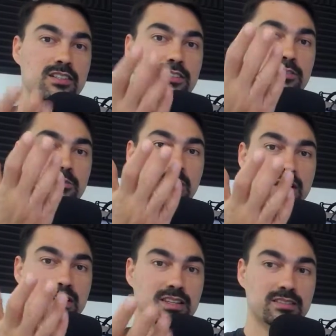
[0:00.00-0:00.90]
you make
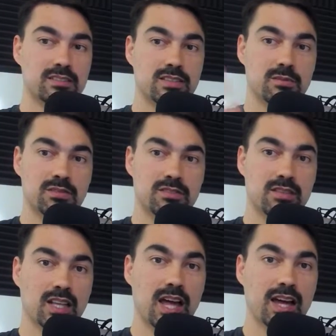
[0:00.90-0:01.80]
a lazy sequence of the
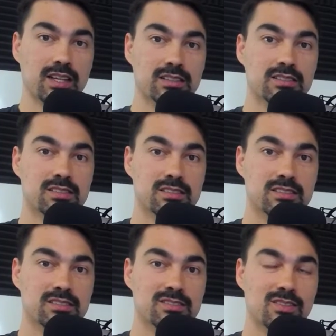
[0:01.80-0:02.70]
lines,
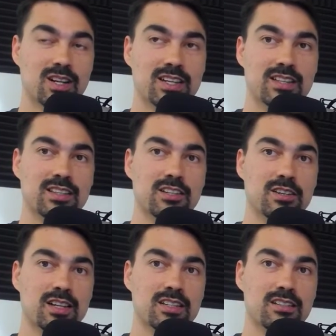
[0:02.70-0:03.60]
right? And then you
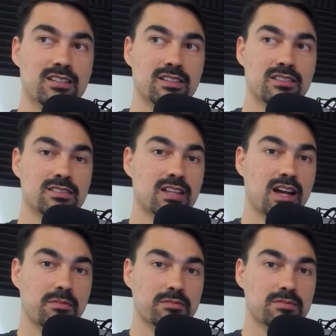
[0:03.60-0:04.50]
can stop